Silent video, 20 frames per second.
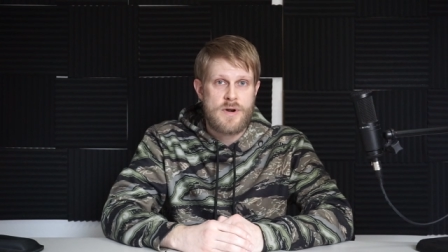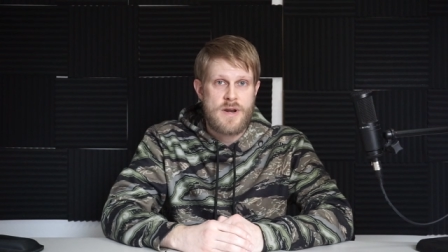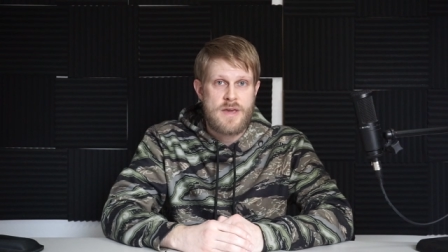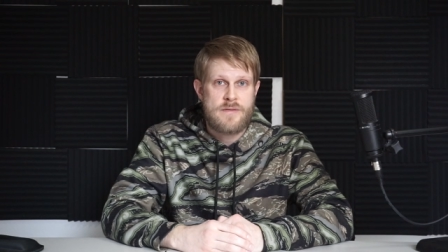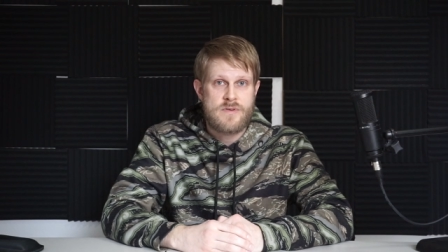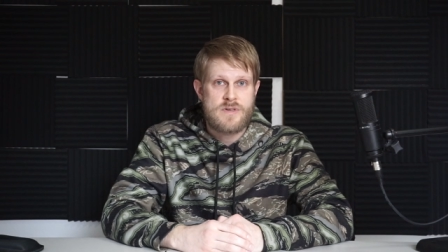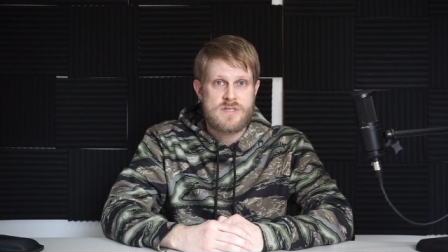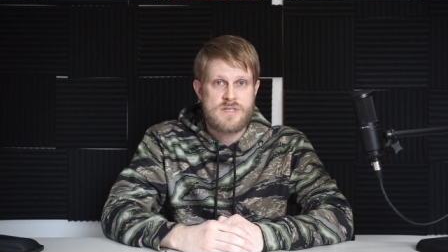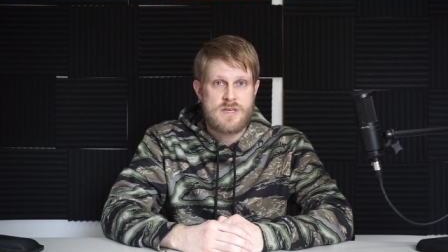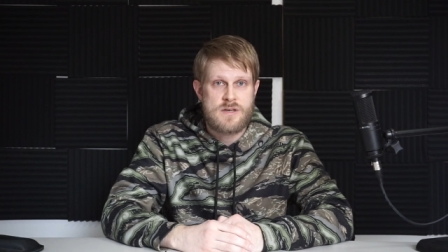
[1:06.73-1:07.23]

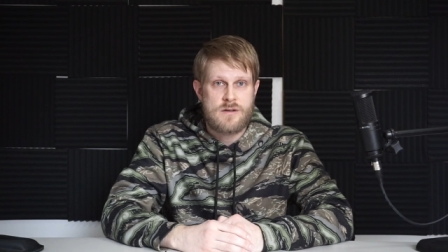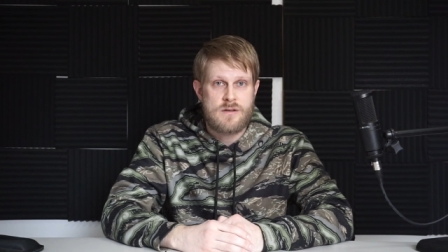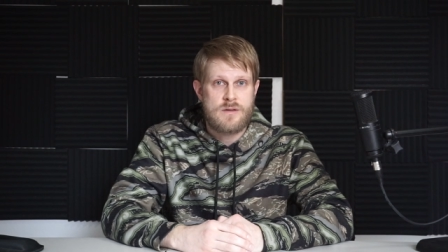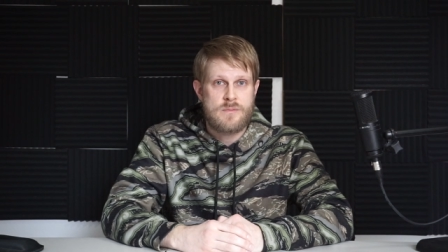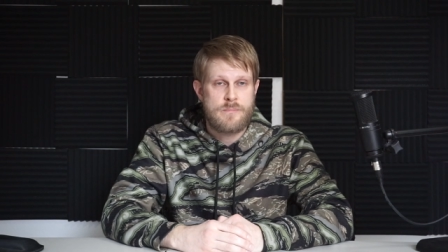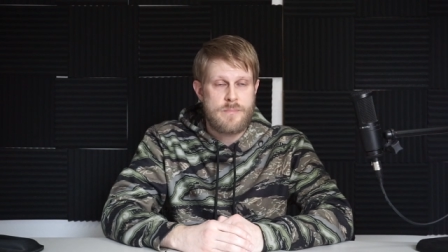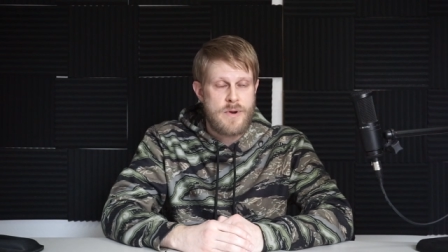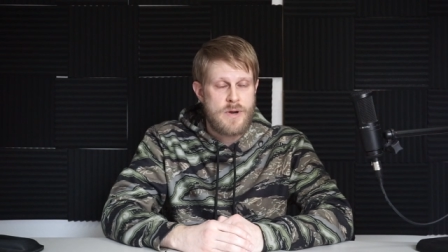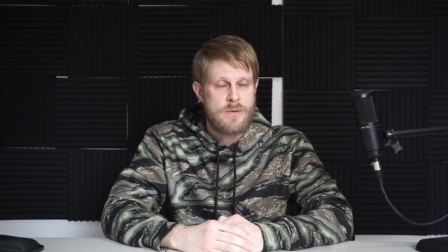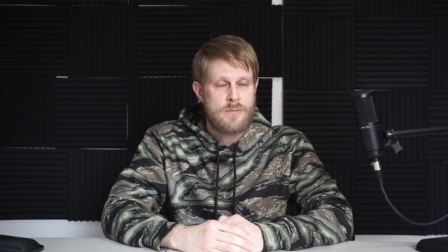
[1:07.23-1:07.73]
Navy SEAL,
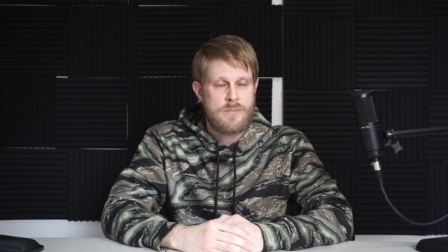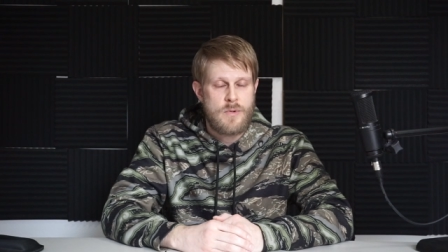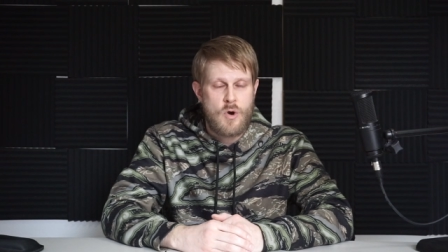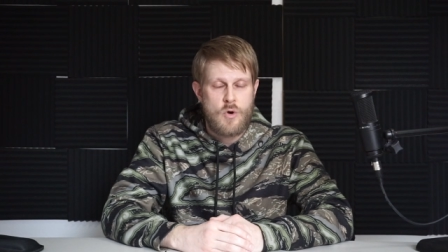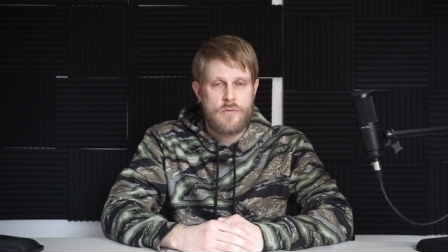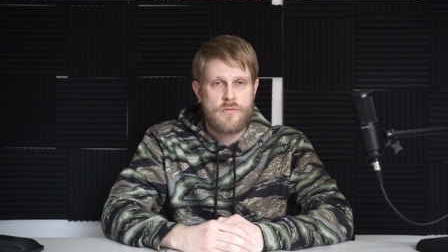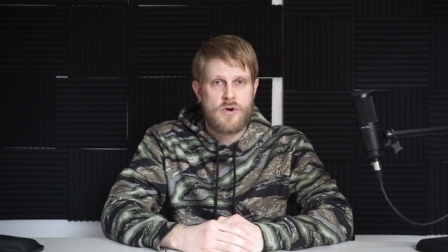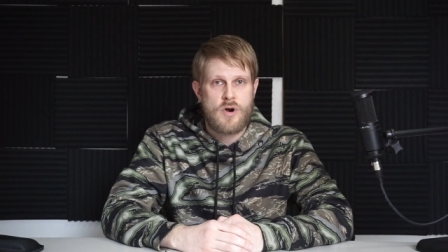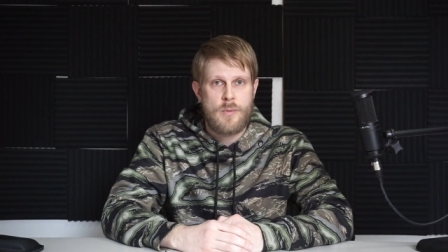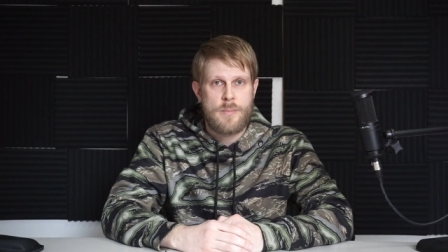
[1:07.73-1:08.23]

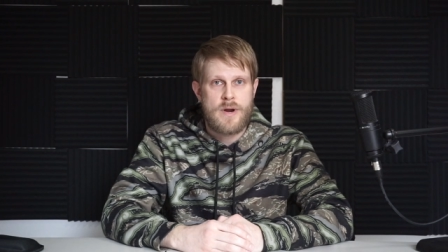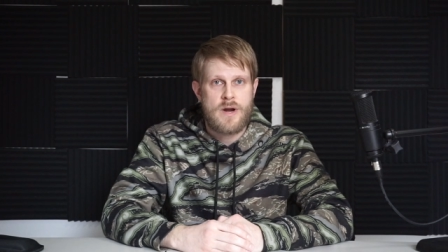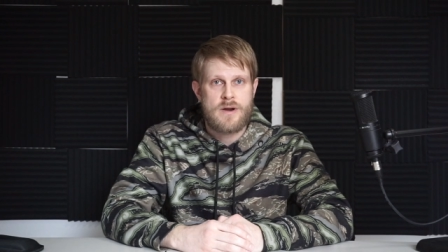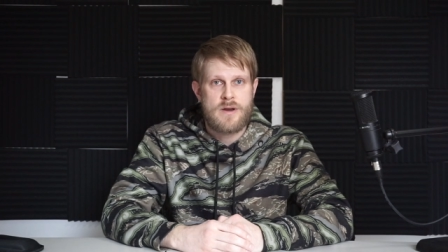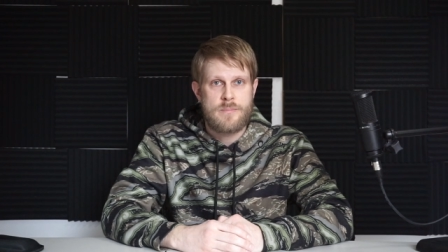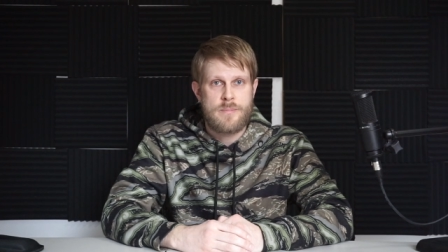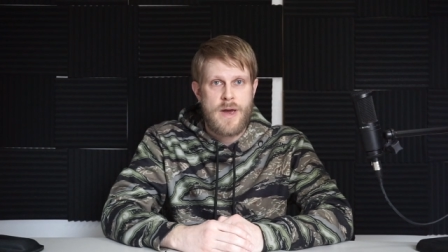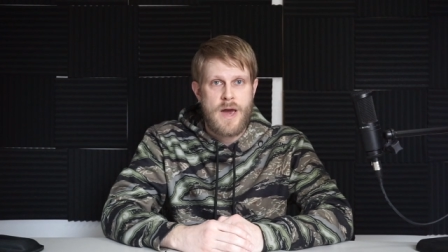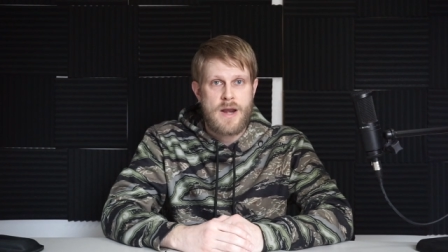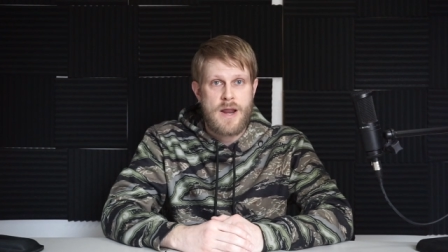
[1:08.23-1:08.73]
overall
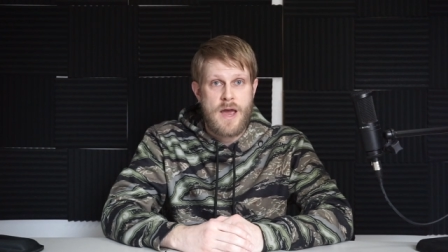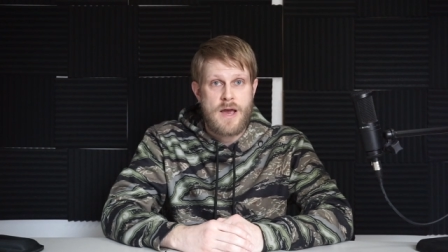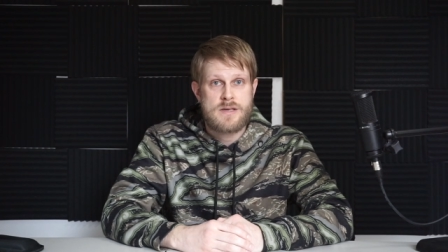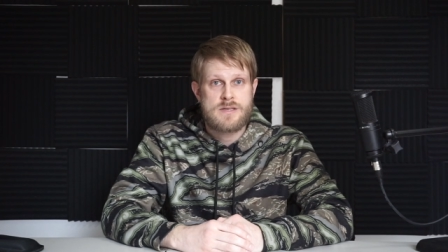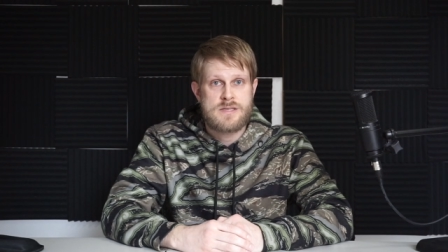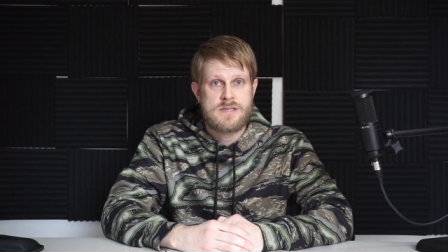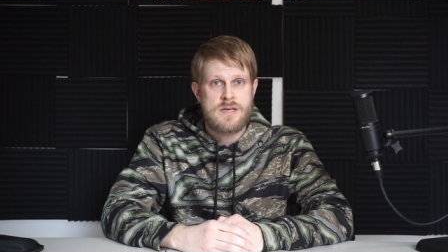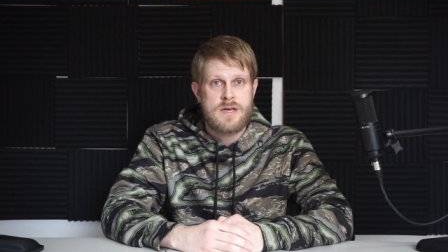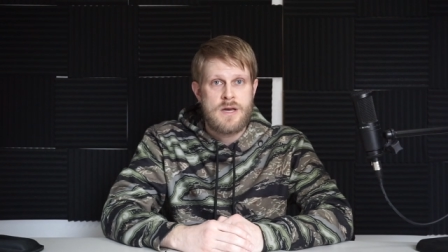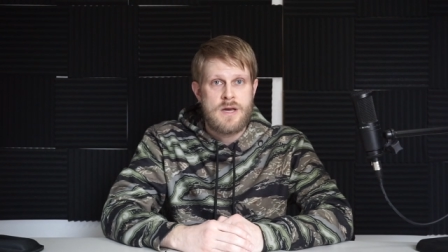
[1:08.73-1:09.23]
American
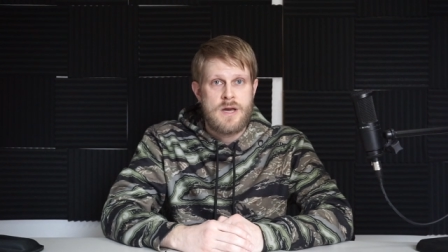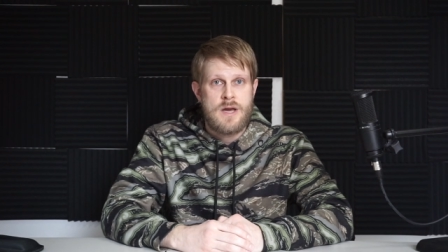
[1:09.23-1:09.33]
badass.